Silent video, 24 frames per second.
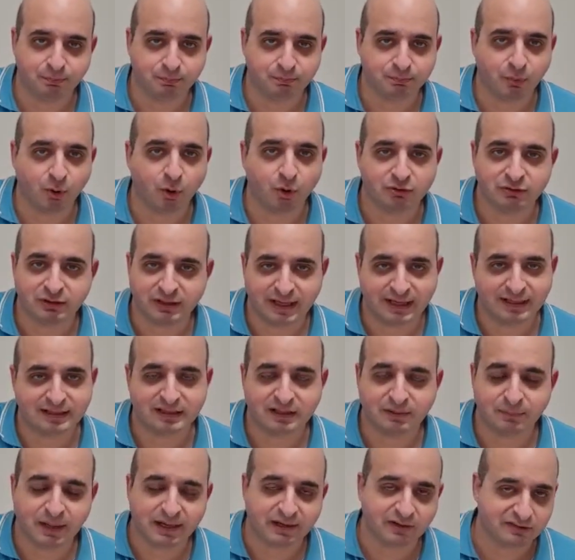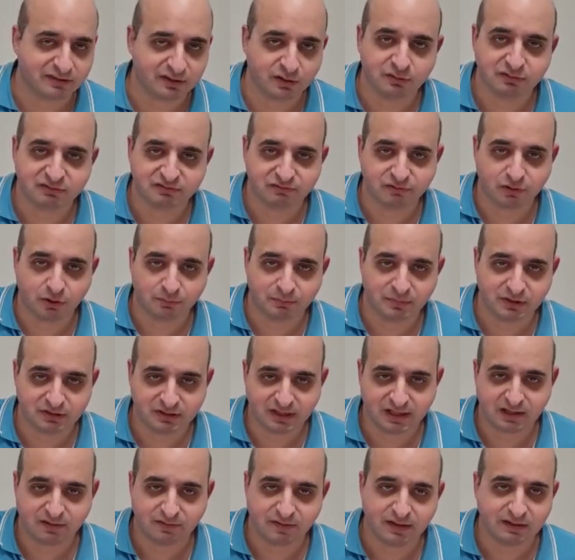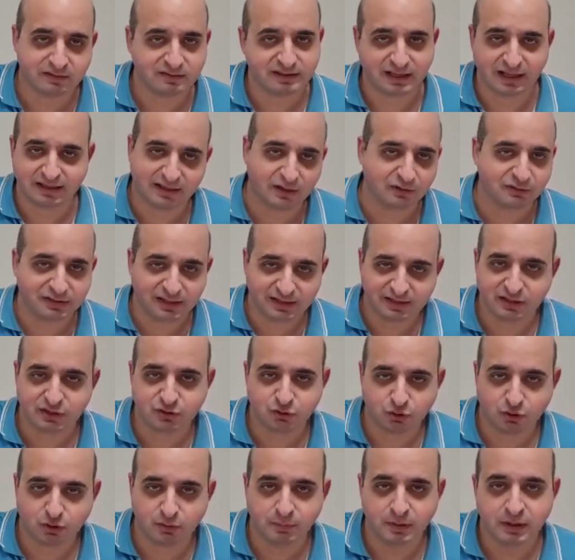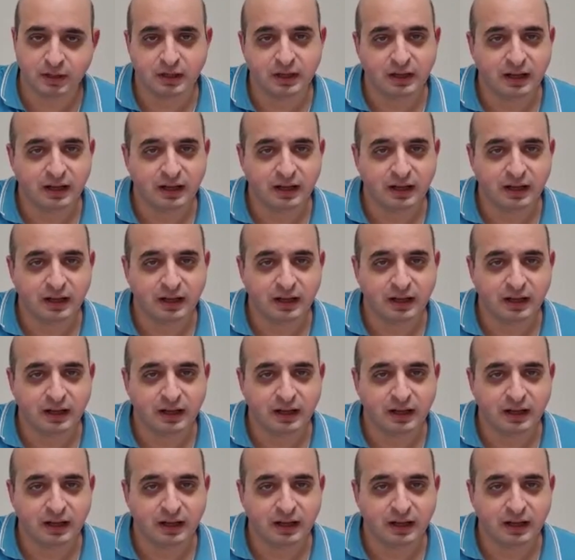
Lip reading: bought directly by ourselves from the takeaway and standing outside the shop,